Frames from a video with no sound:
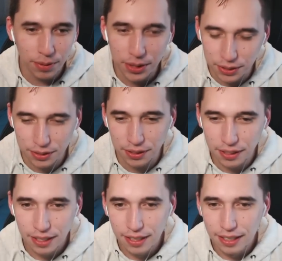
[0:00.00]
which
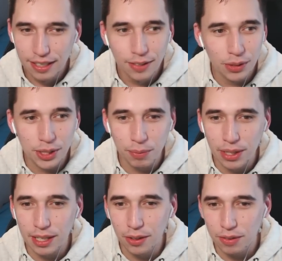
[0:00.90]
I'm
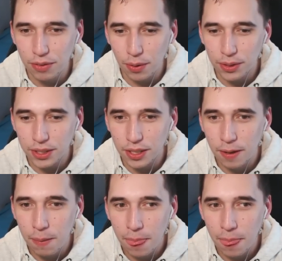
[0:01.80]
really looking forward to.